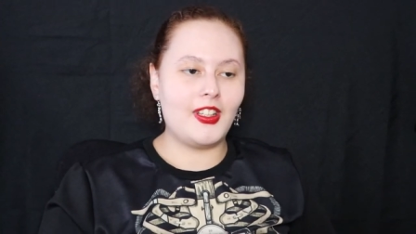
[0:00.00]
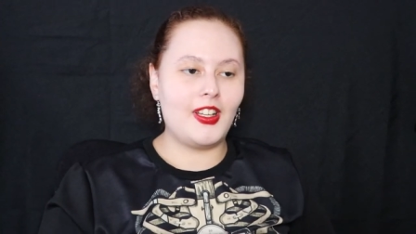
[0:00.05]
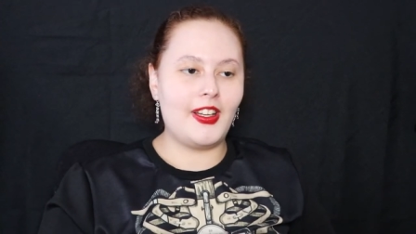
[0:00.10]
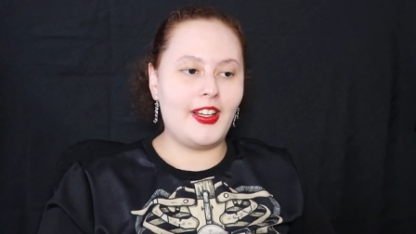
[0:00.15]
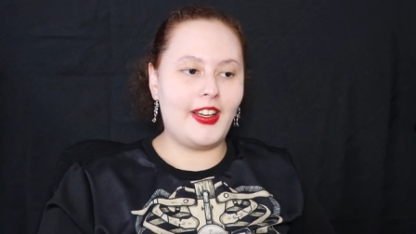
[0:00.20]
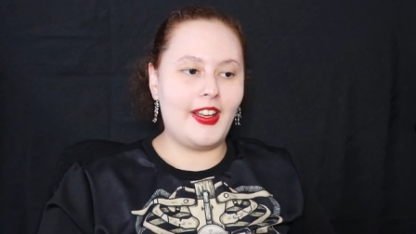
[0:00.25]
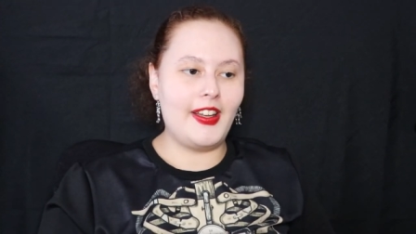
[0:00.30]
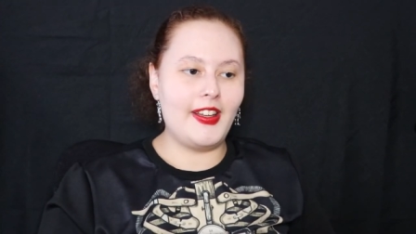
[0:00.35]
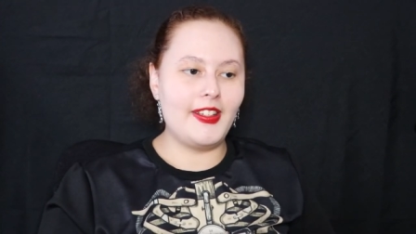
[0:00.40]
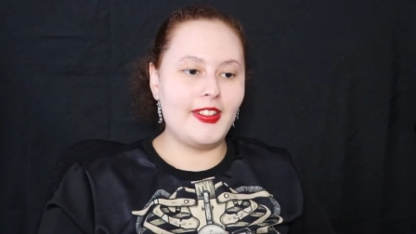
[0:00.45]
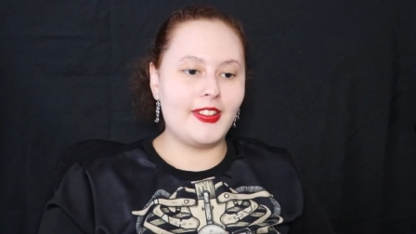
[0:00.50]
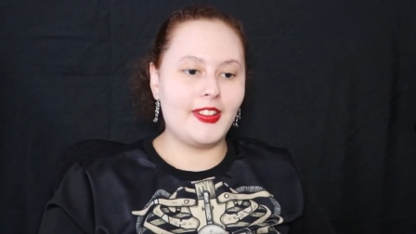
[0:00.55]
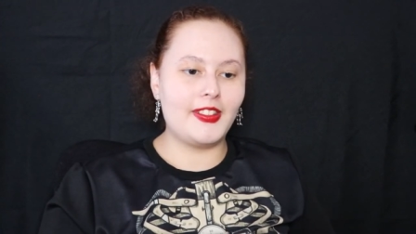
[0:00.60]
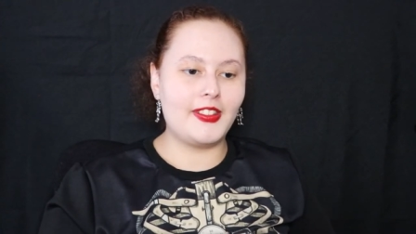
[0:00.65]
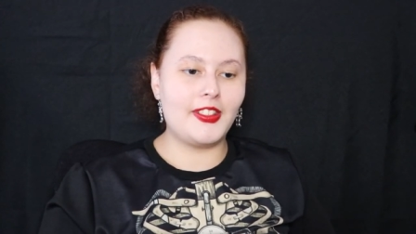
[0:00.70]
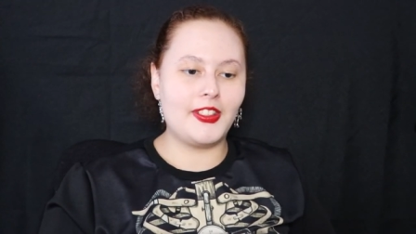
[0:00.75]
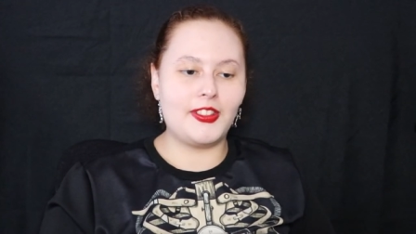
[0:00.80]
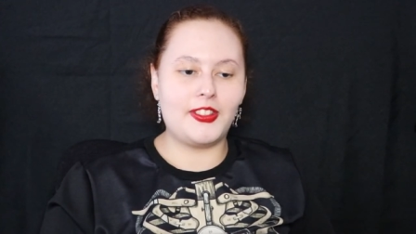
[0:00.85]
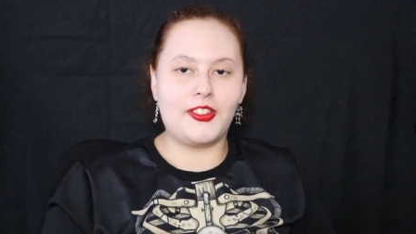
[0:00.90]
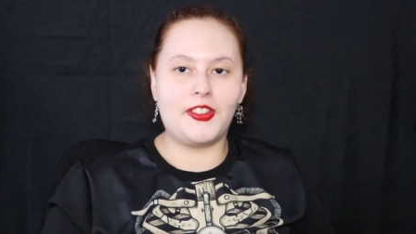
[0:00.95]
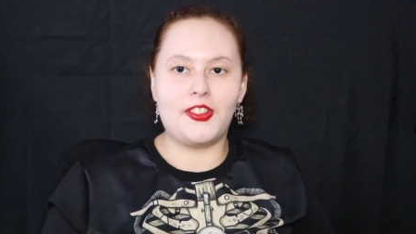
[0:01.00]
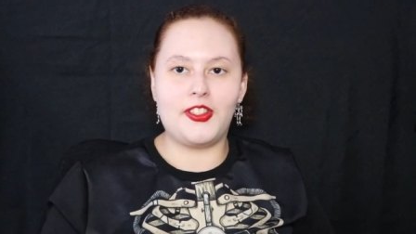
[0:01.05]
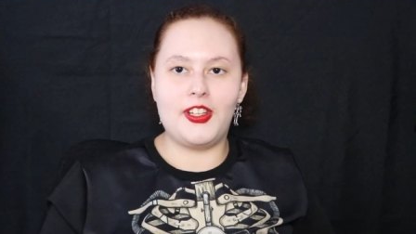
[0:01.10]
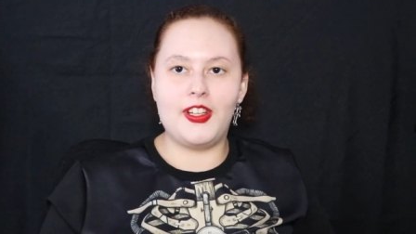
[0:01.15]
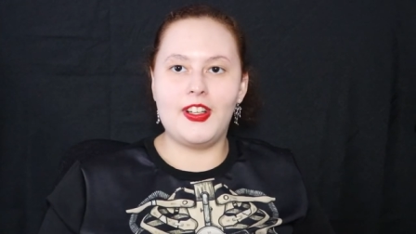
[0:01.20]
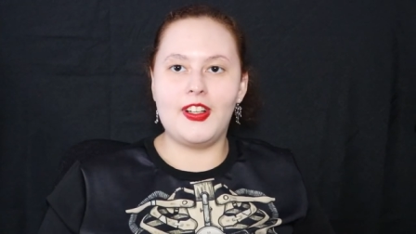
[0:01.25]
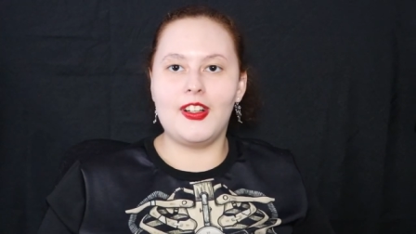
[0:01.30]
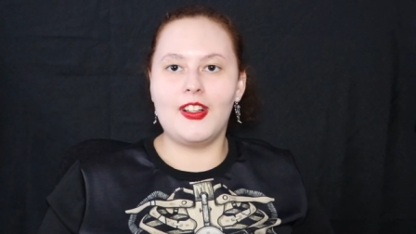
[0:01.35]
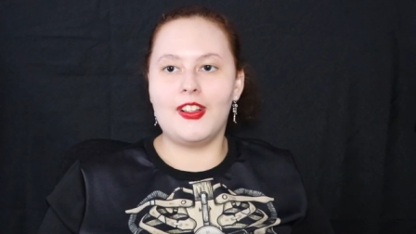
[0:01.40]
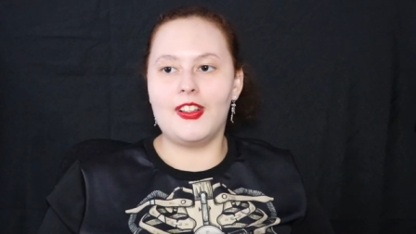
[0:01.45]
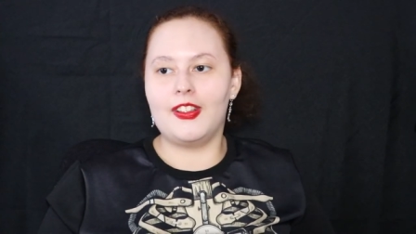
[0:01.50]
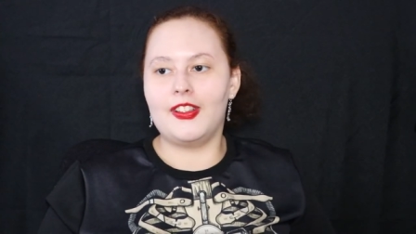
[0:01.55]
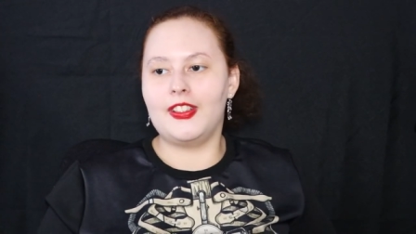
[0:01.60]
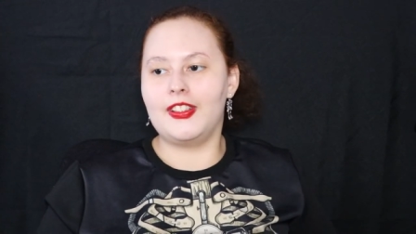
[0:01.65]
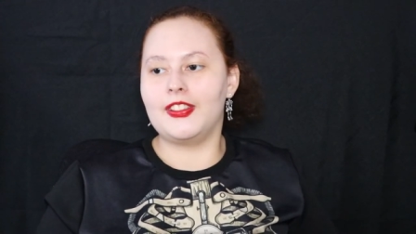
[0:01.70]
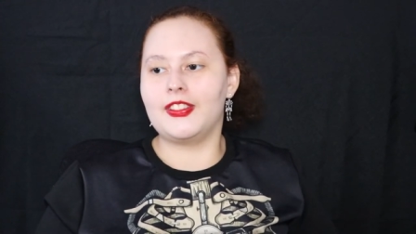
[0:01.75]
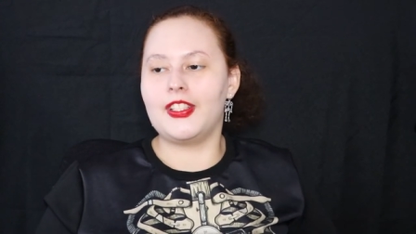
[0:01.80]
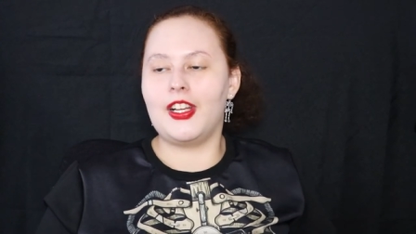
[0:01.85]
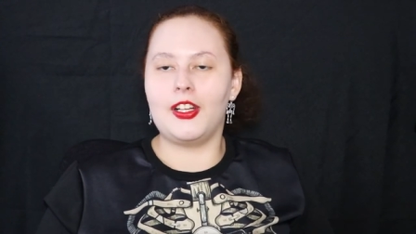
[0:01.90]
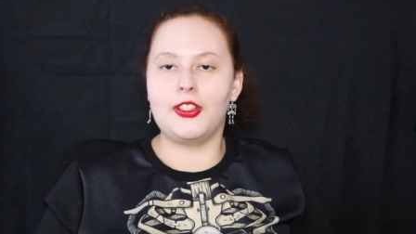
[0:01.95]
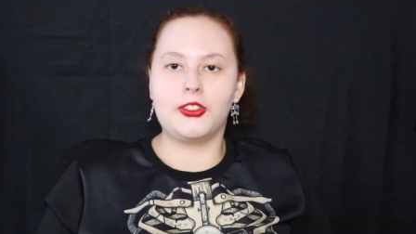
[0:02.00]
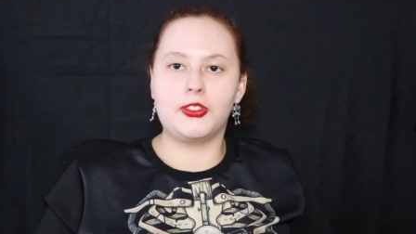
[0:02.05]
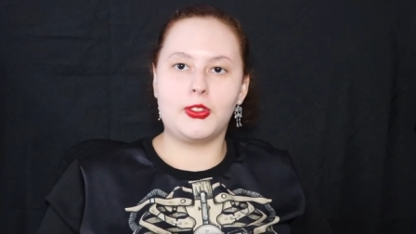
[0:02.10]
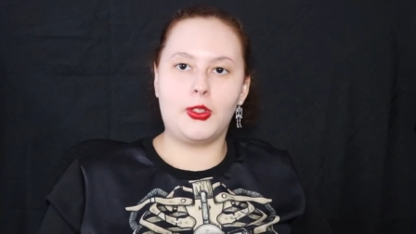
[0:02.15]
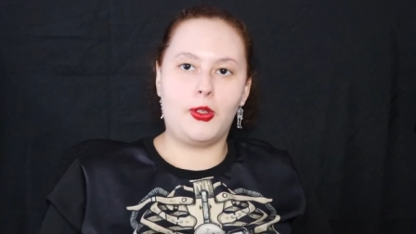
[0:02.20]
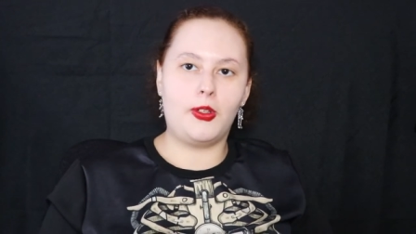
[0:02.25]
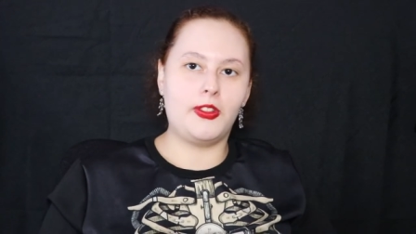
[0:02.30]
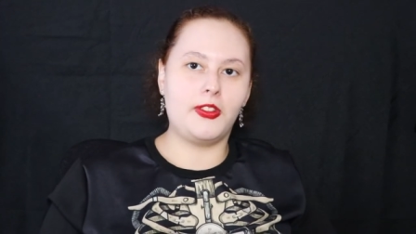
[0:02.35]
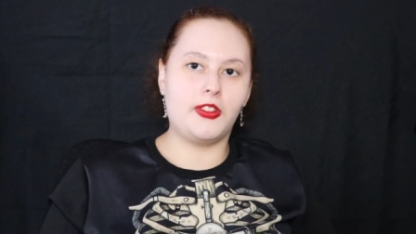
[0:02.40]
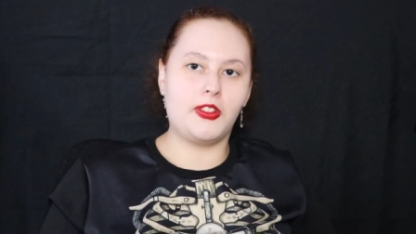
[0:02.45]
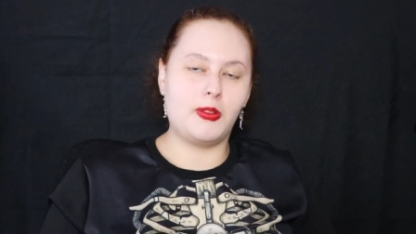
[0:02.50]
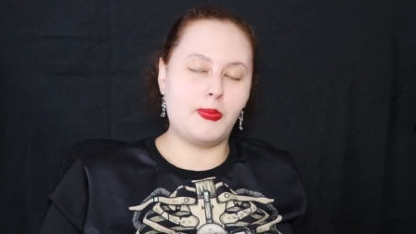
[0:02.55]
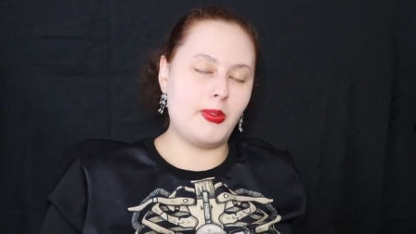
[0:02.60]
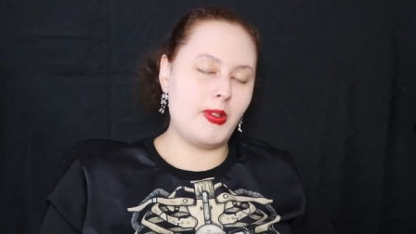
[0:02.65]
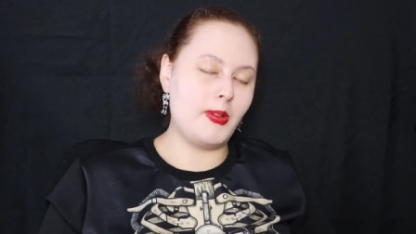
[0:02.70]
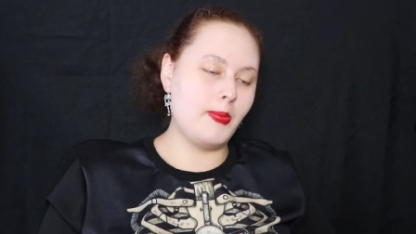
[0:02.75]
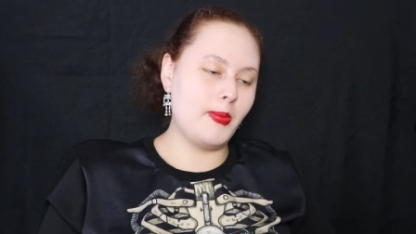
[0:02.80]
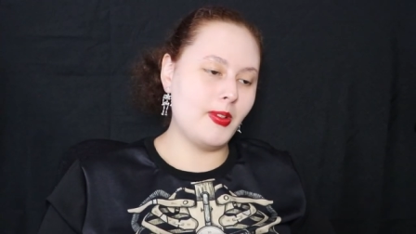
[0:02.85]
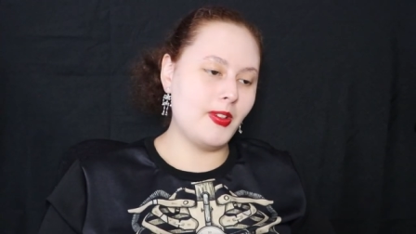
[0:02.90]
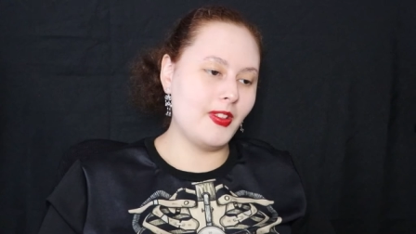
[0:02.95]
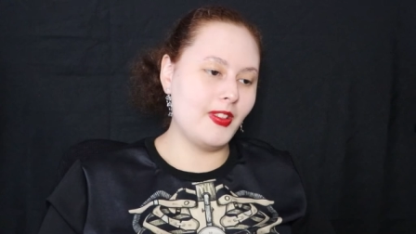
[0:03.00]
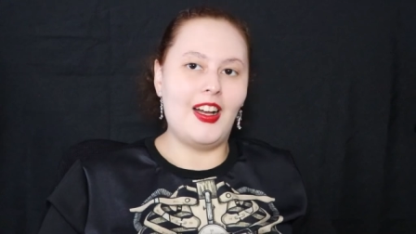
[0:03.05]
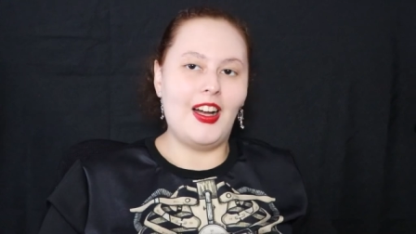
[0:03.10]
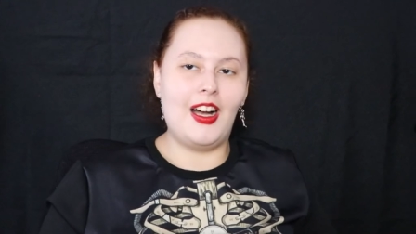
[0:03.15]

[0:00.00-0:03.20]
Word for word: like his and just chill and tell stories to people.